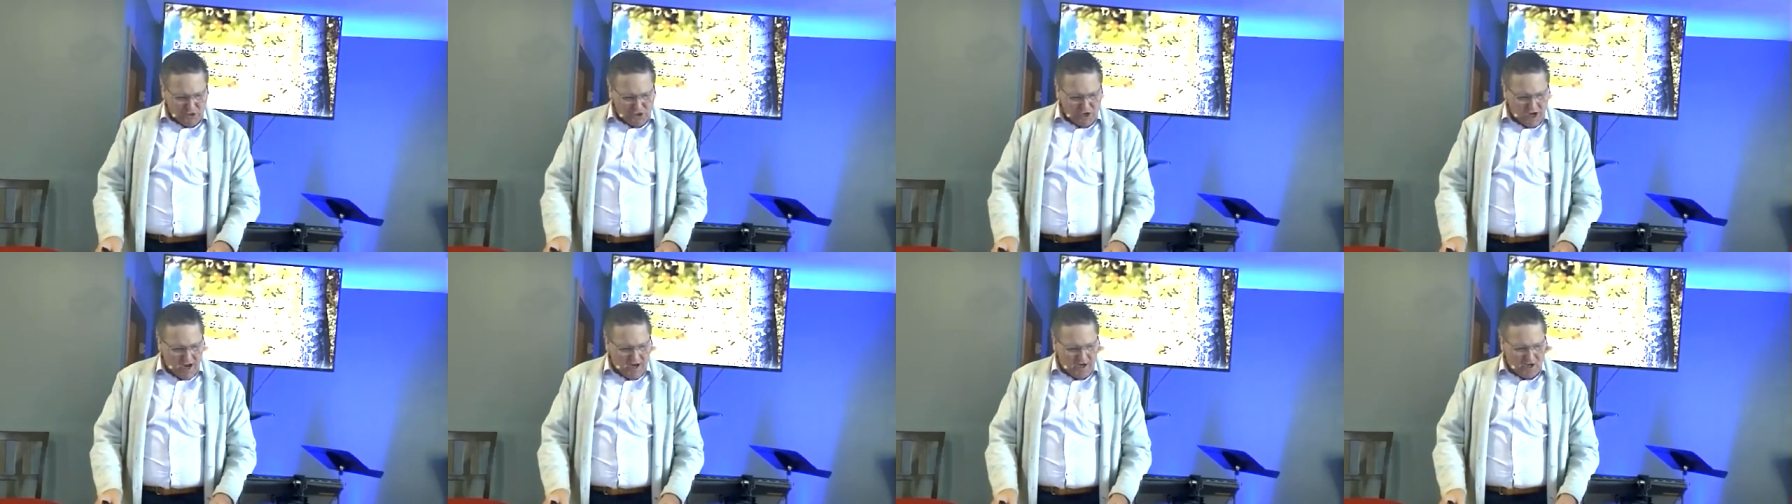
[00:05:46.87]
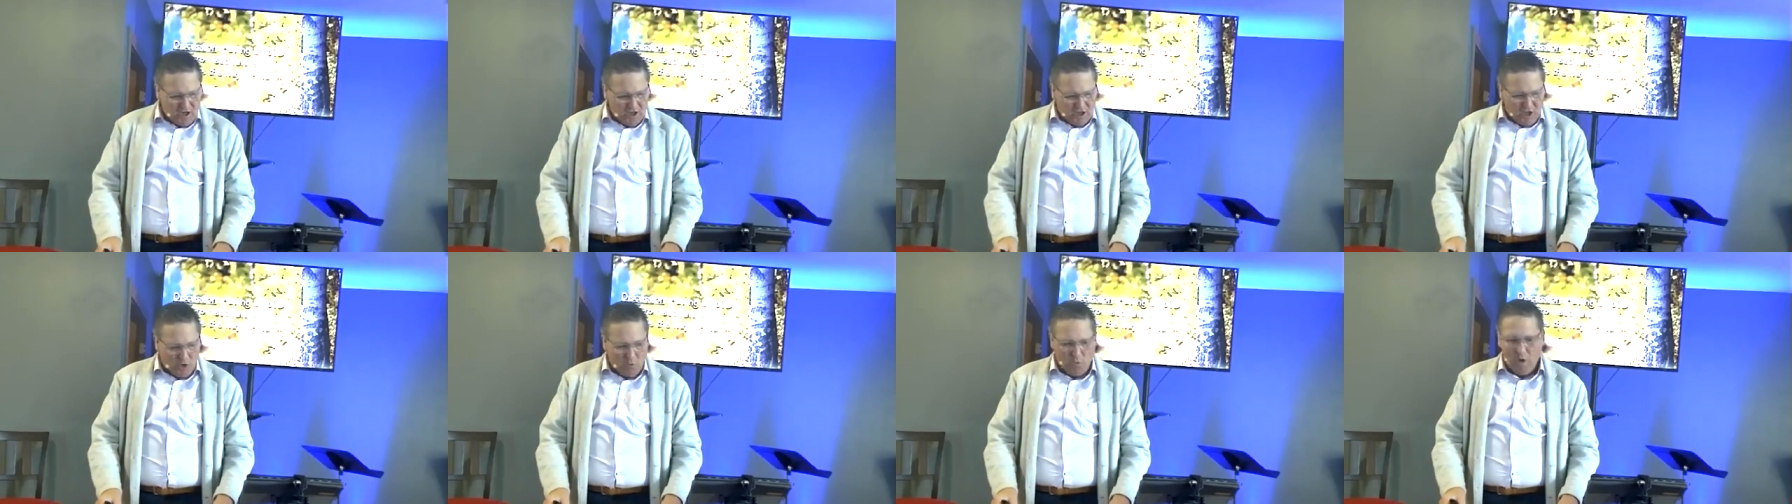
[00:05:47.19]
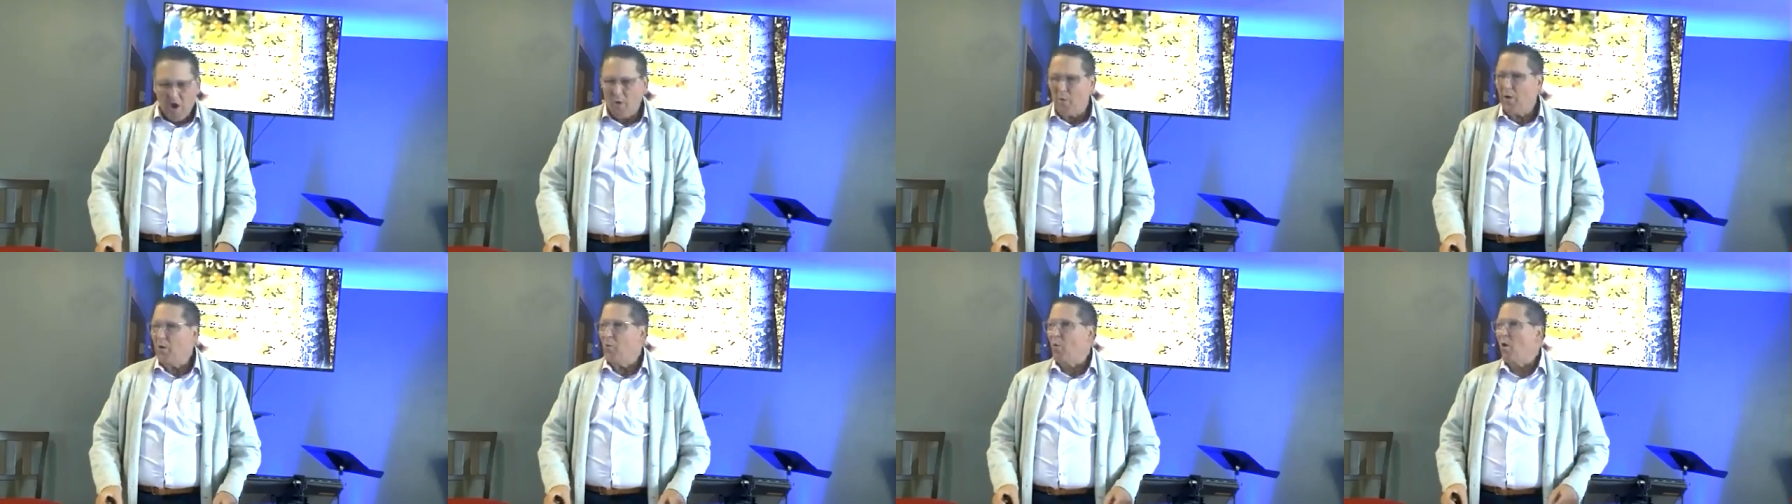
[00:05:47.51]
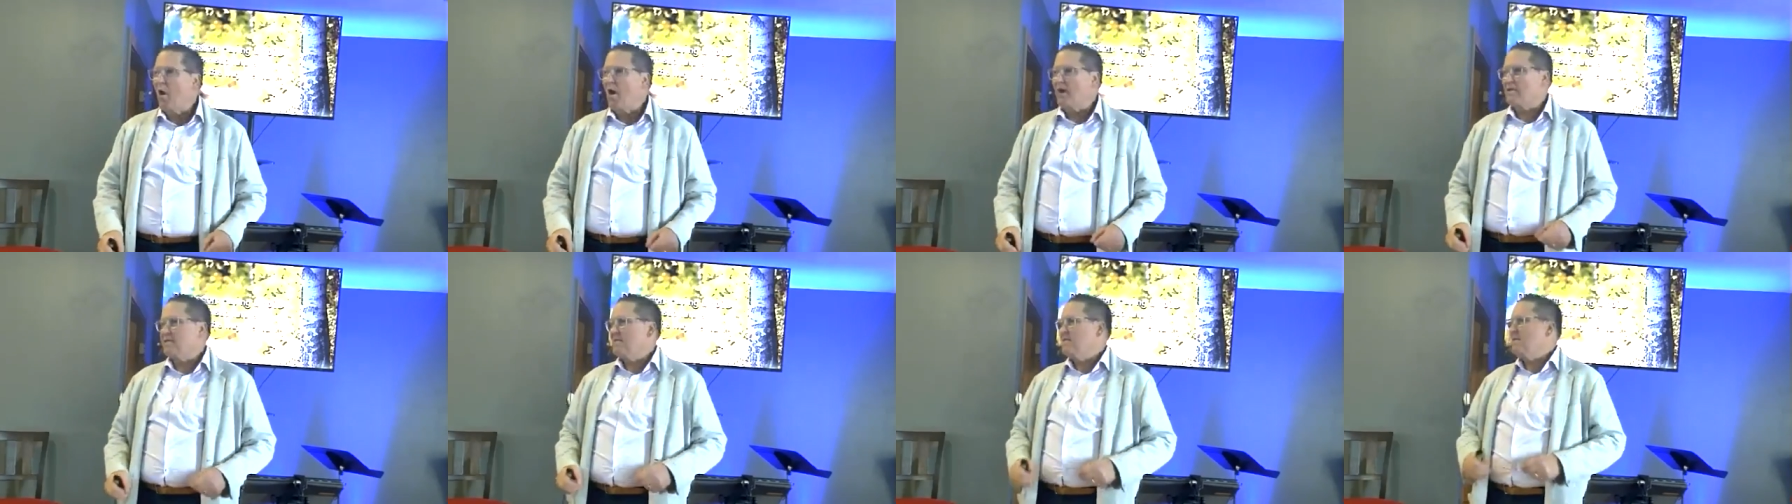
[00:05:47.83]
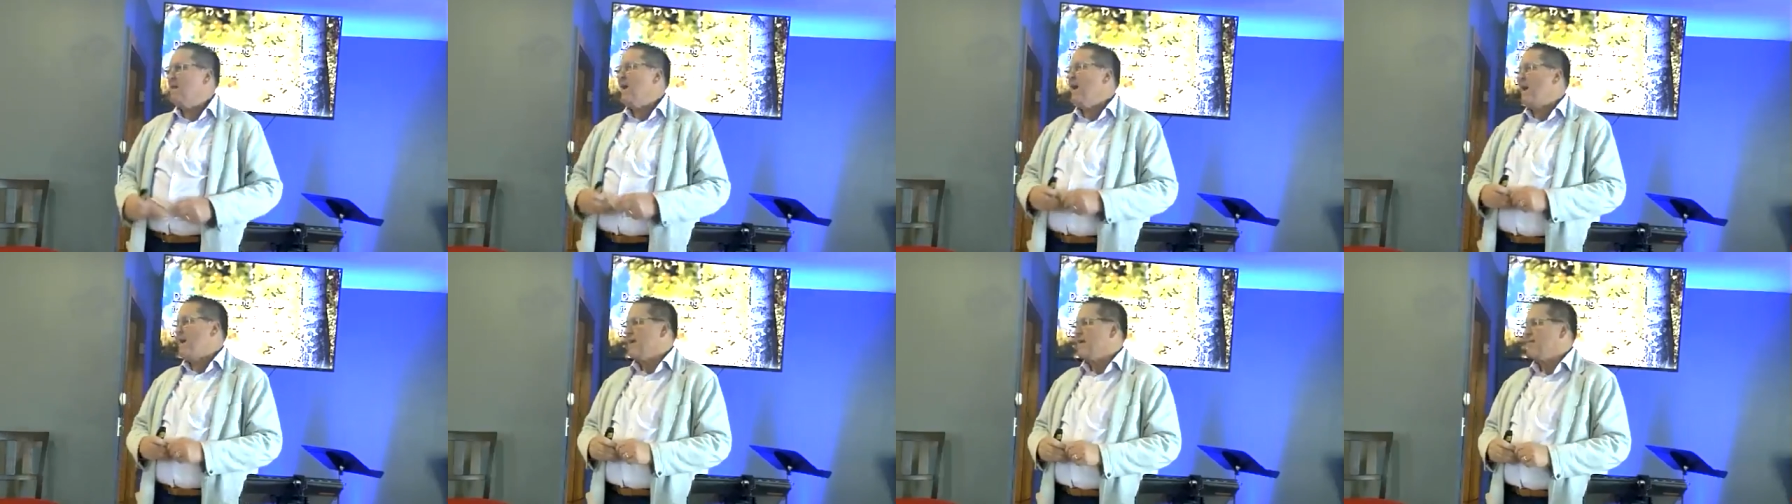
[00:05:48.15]
changes the way we walk
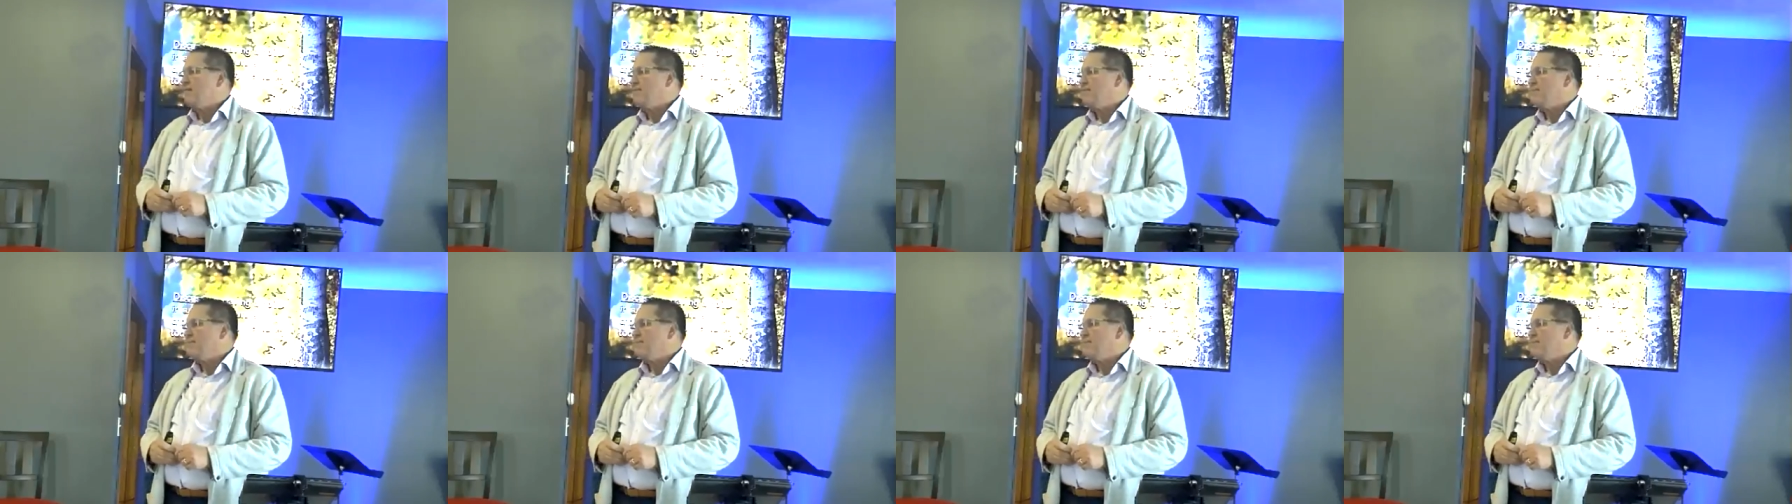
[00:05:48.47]
today.